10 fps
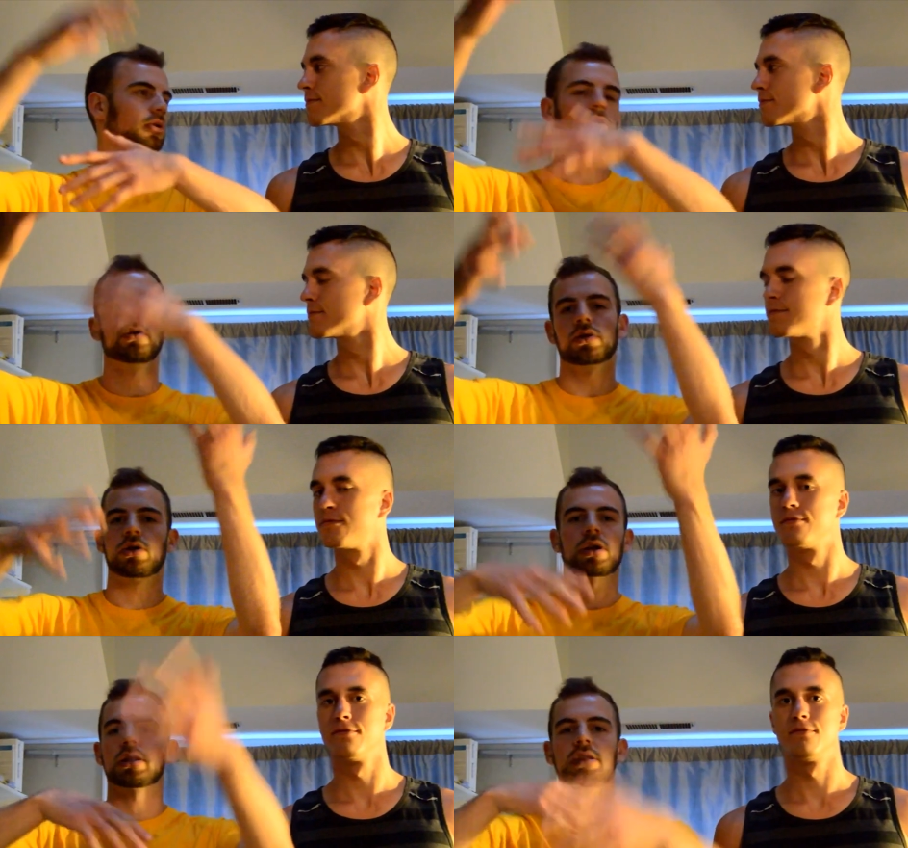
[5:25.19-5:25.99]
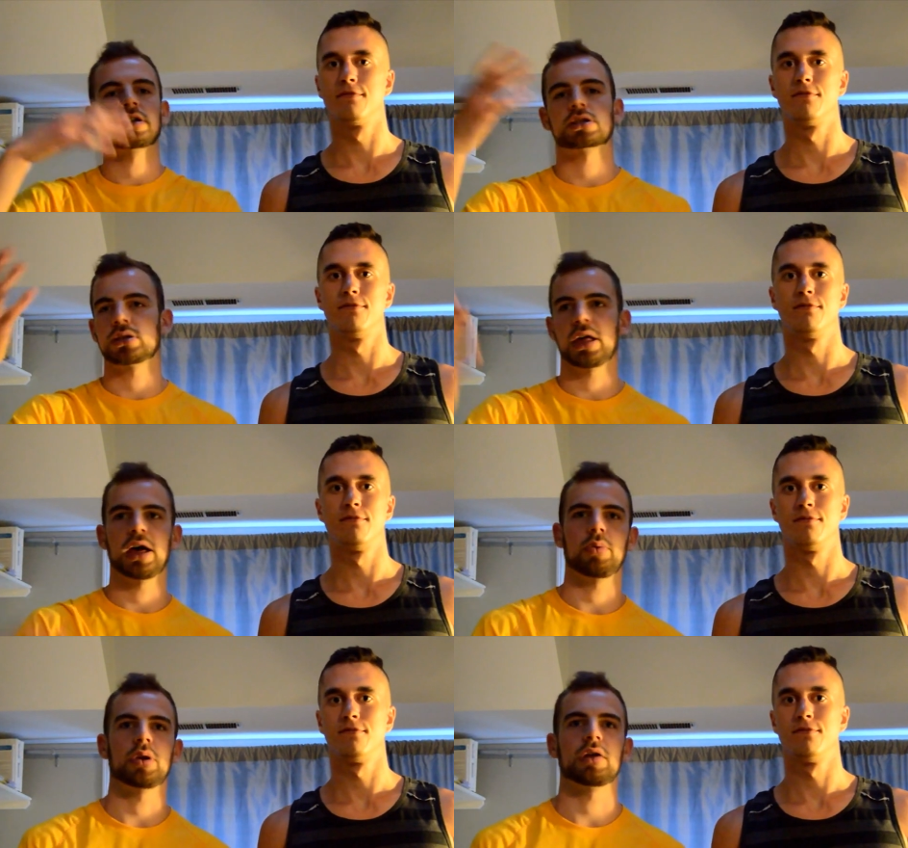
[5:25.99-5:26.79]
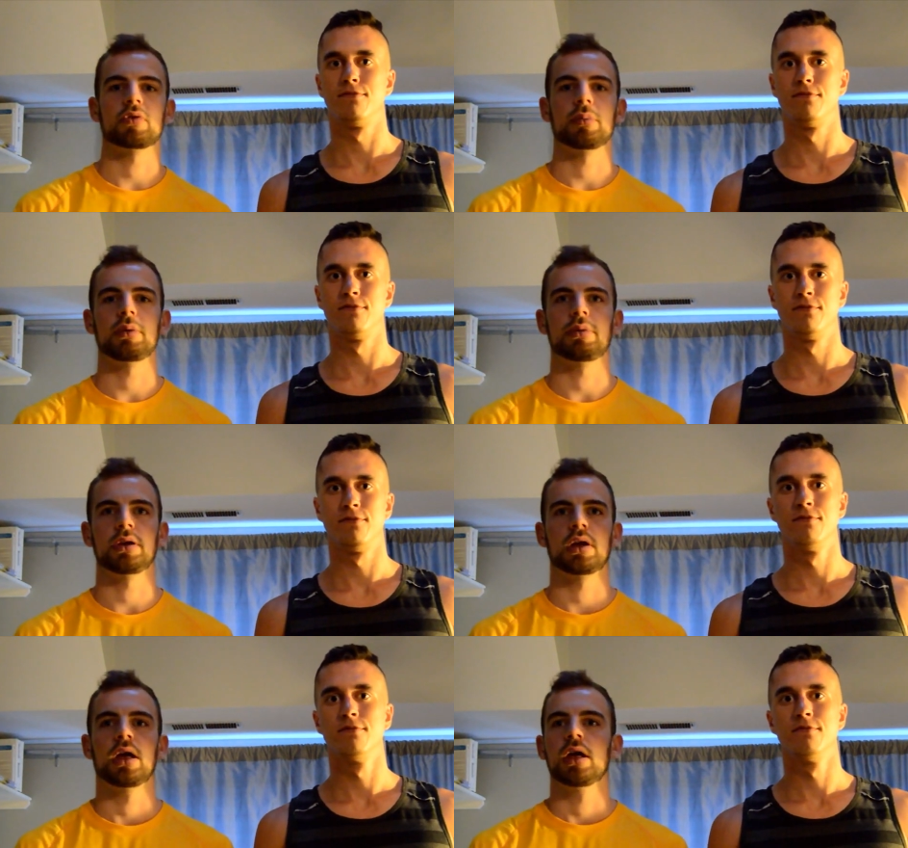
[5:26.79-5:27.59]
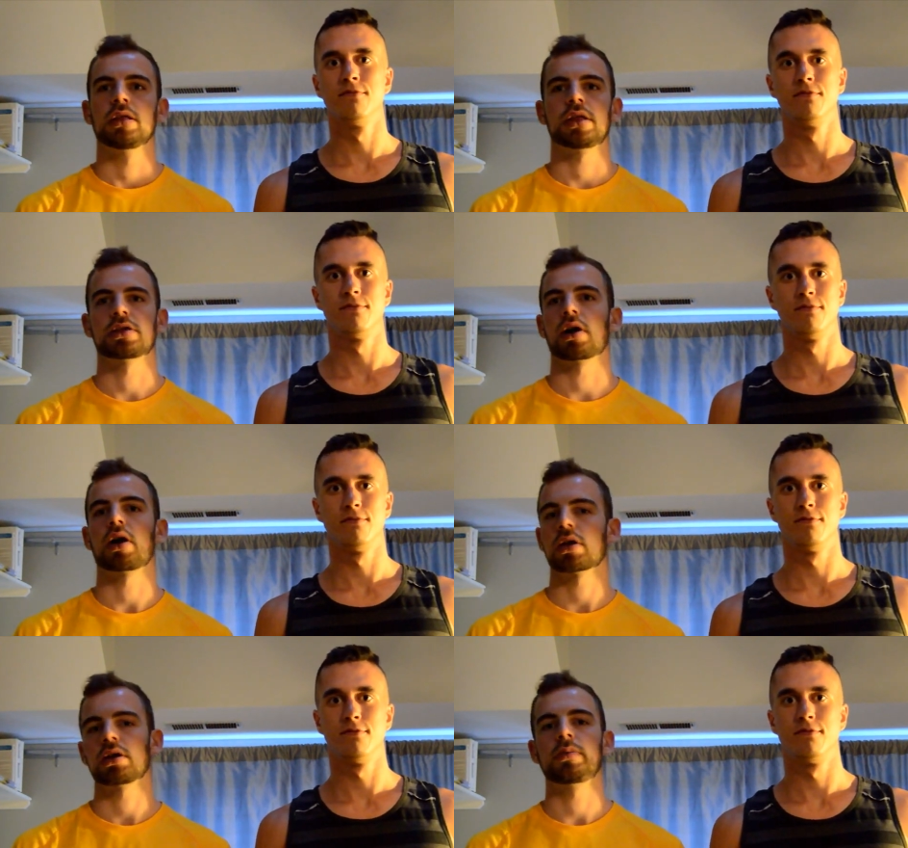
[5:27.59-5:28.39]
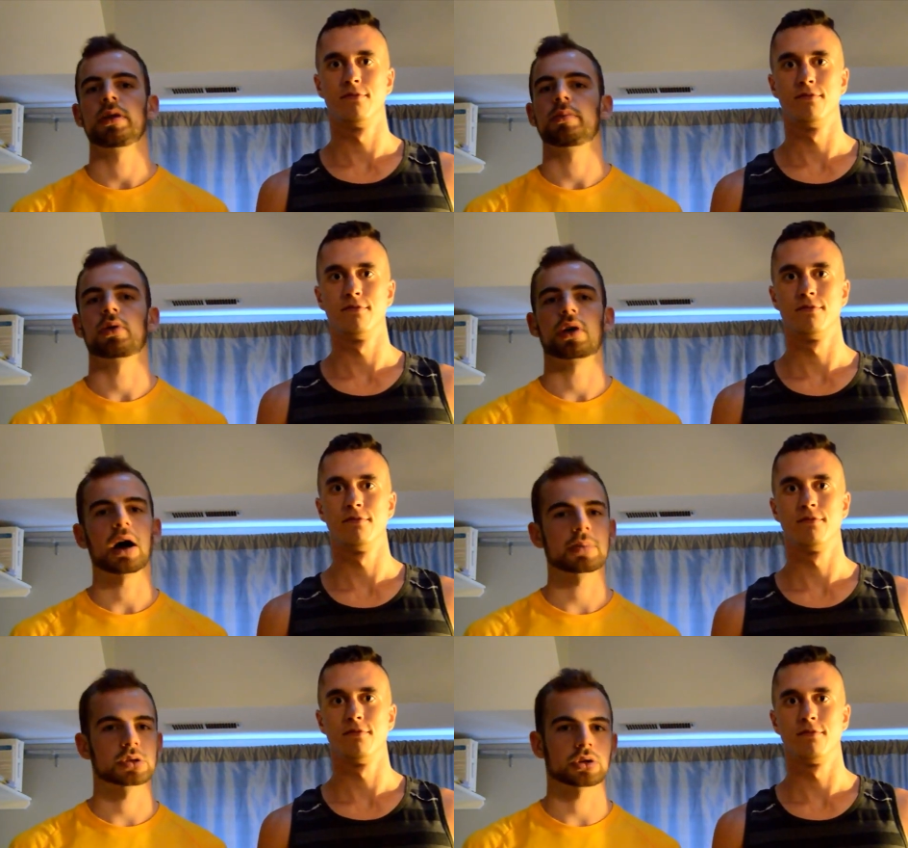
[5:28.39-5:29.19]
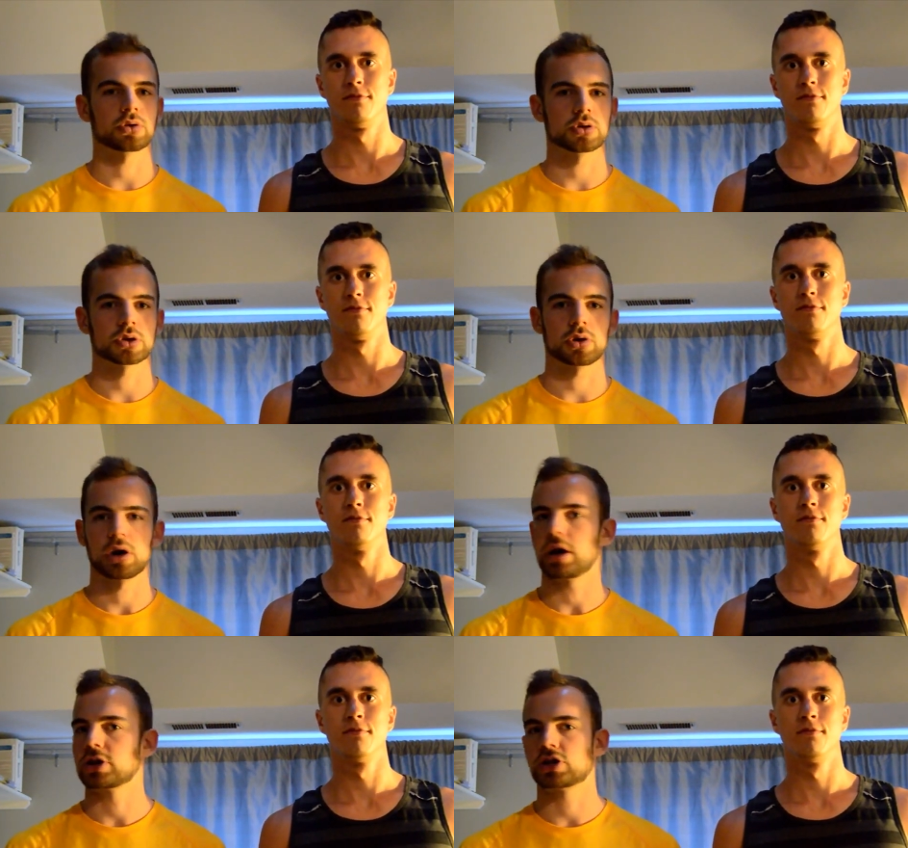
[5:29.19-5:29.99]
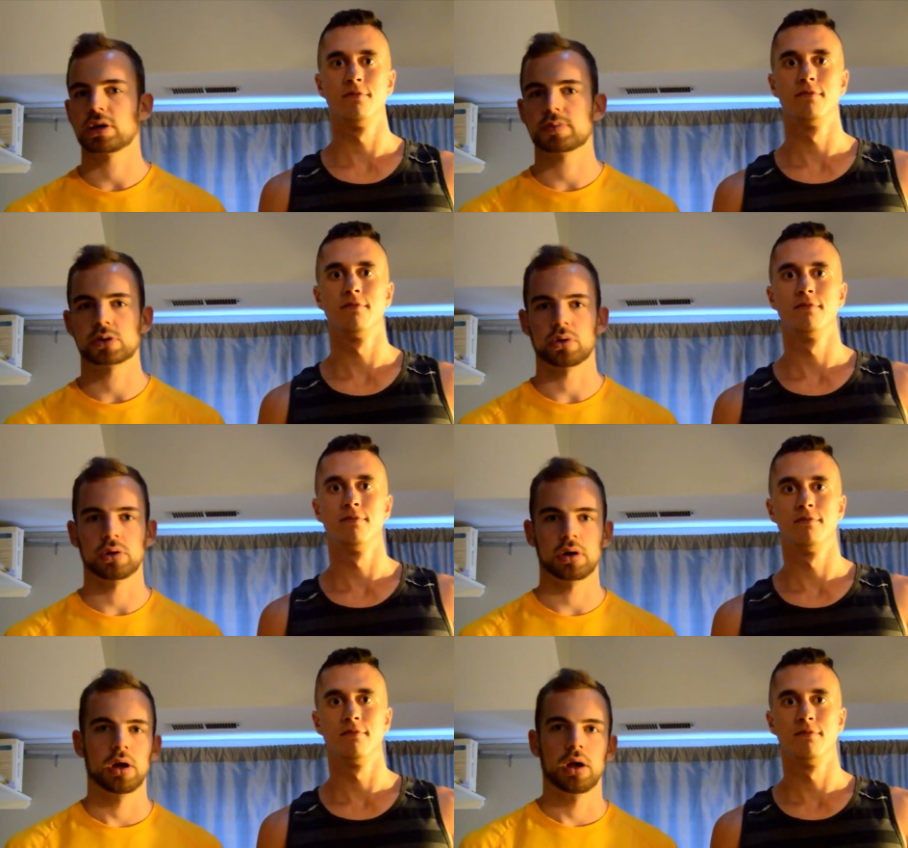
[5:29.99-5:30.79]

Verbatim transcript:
Speaker 1: you're good at this, that, whatever it may be, that there aren't going to be any more obstacles or hardships or